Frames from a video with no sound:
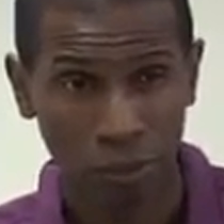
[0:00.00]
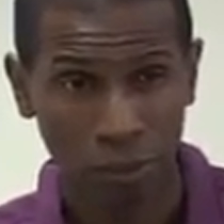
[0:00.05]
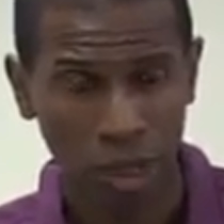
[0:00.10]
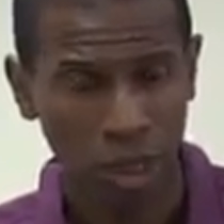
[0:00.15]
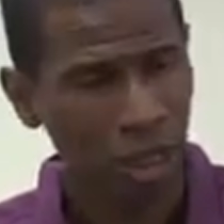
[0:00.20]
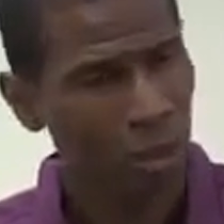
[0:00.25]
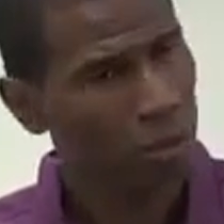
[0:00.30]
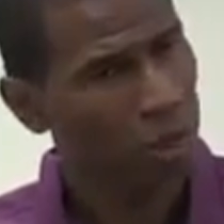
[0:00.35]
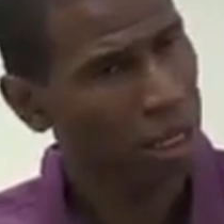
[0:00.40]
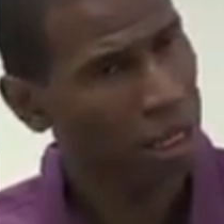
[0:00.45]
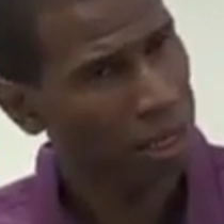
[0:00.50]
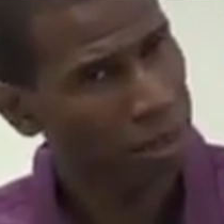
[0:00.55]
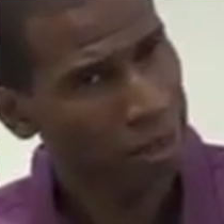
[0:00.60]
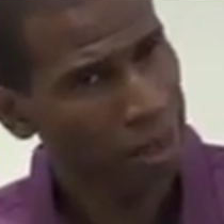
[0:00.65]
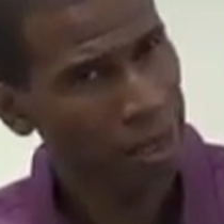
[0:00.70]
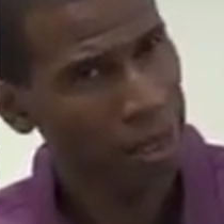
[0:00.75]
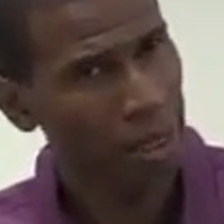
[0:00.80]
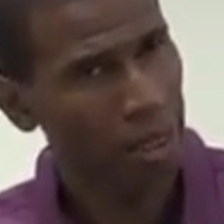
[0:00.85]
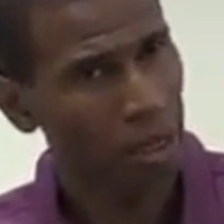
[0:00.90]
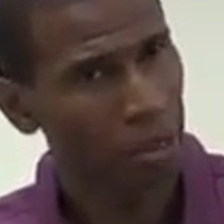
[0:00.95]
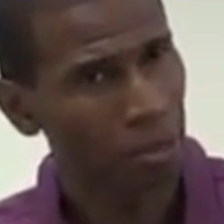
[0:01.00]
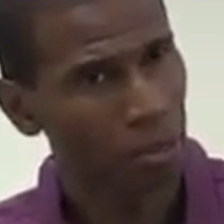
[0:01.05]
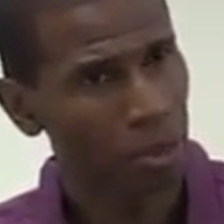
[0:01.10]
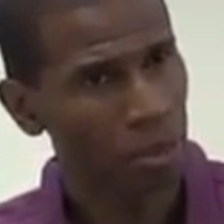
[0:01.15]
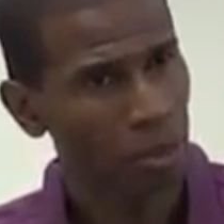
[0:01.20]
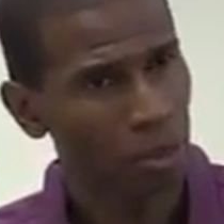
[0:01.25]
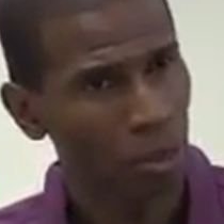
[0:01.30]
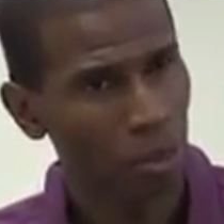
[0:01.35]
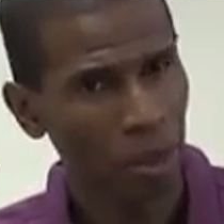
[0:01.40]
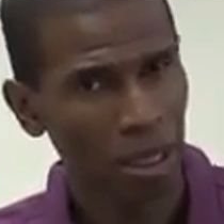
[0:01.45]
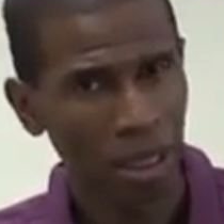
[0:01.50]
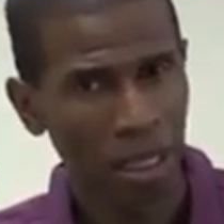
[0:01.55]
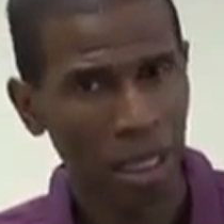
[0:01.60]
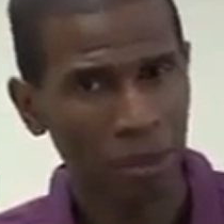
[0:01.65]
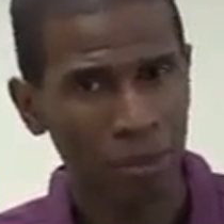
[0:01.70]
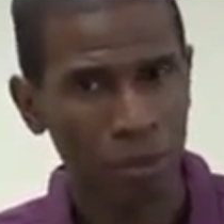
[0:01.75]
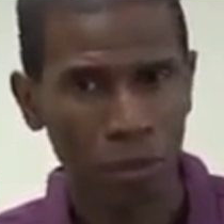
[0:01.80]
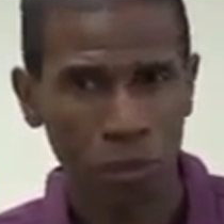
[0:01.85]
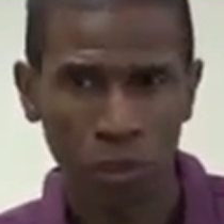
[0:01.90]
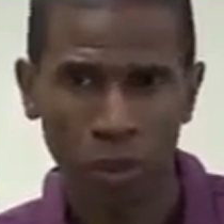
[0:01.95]
And I'm like, damn, you know, my
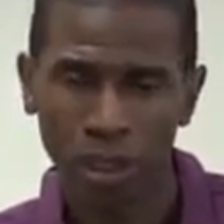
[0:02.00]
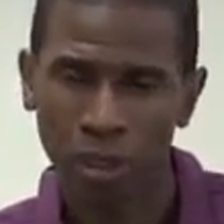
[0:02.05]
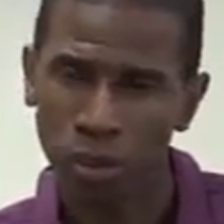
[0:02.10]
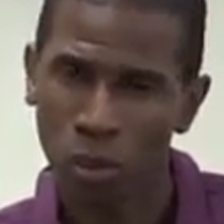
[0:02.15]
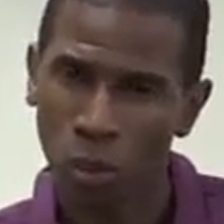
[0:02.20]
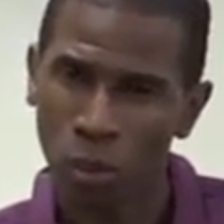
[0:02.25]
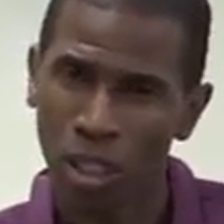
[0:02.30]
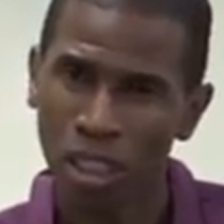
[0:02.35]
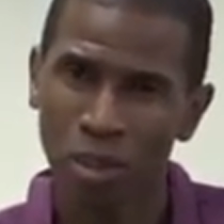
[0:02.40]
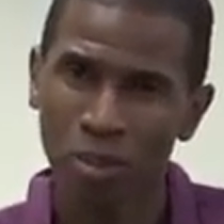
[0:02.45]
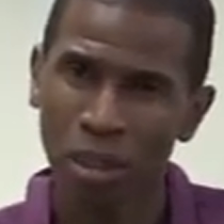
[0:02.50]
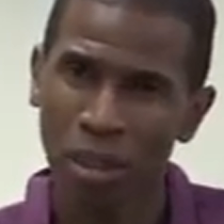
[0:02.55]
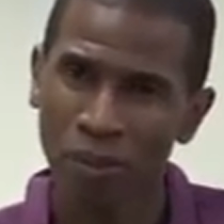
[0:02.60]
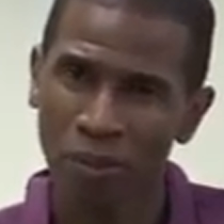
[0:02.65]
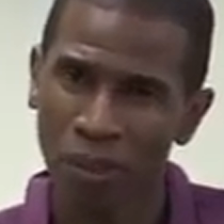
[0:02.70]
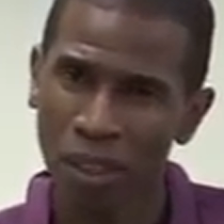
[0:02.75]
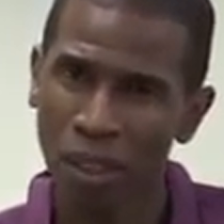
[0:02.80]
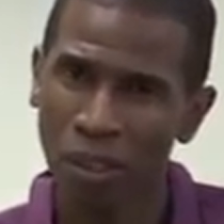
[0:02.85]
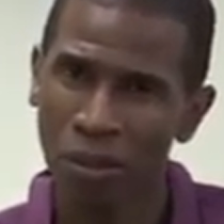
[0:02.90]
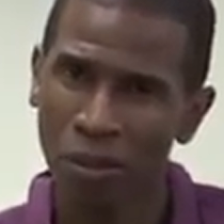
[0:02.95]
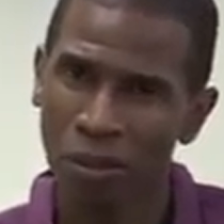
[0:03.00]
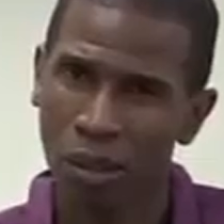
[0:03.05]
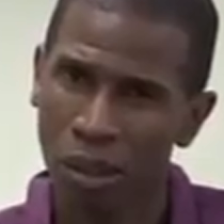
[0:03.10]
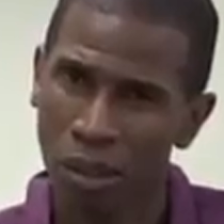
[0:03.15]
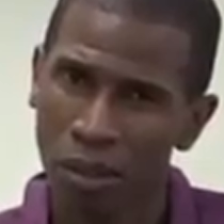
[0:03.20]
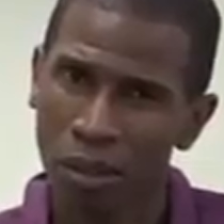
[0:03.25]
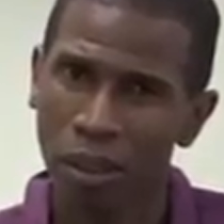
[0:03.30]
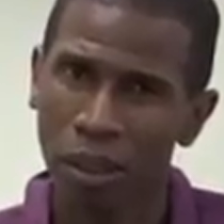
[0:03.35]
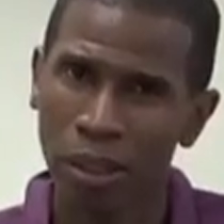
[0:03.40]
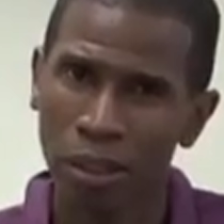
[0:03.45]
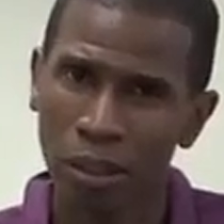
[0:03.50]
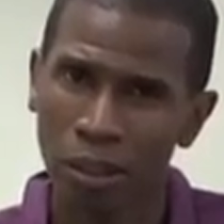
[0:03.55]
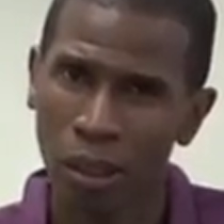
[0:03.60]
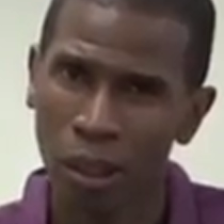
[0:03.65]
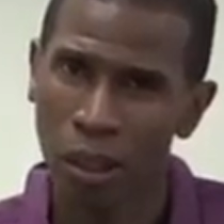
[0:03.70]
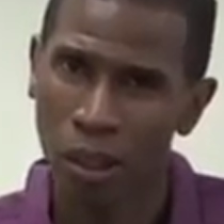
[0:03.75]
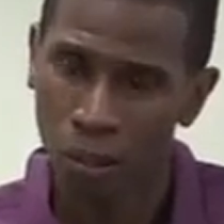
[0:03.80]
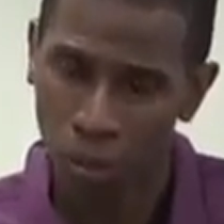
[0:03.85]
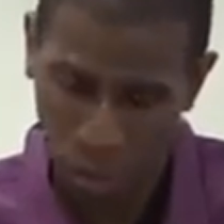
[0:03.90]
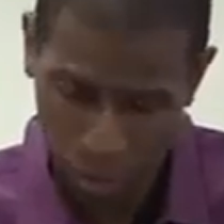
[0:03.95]
life is straight, so why's my feet hurting?
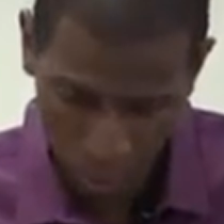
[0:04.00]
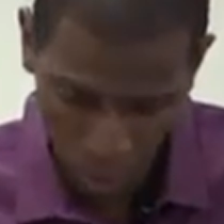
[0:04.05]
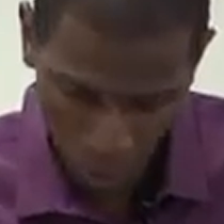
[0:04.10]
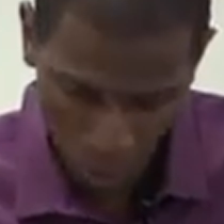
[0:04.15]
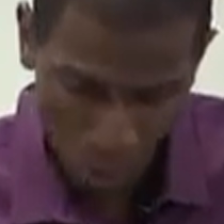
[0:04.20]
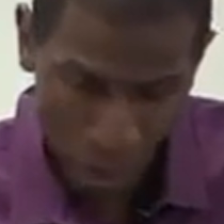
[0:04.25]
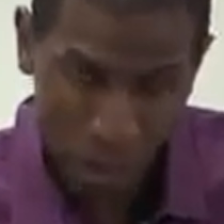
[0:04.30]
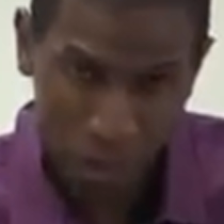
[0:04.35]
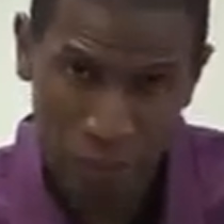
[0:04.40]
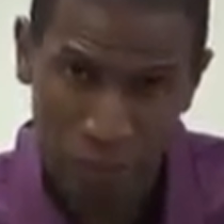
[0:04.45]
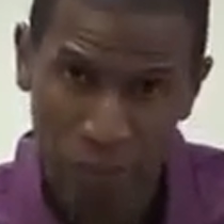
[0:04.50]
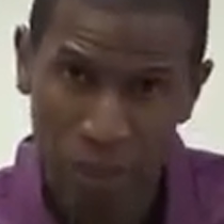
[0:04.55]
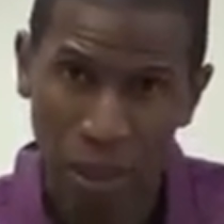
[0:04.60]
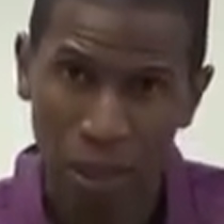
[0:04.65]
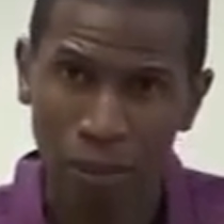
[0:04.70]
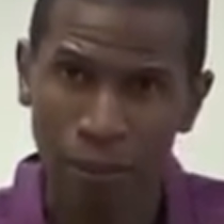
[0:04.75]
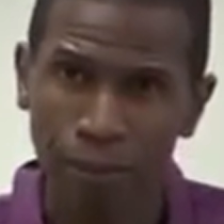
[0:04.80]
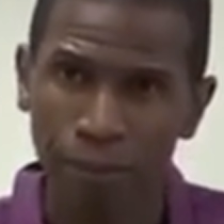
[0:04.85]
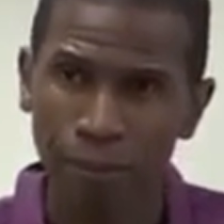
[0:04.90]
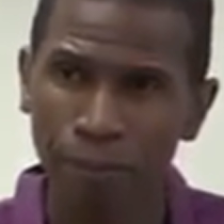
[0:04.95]
What's my right feet?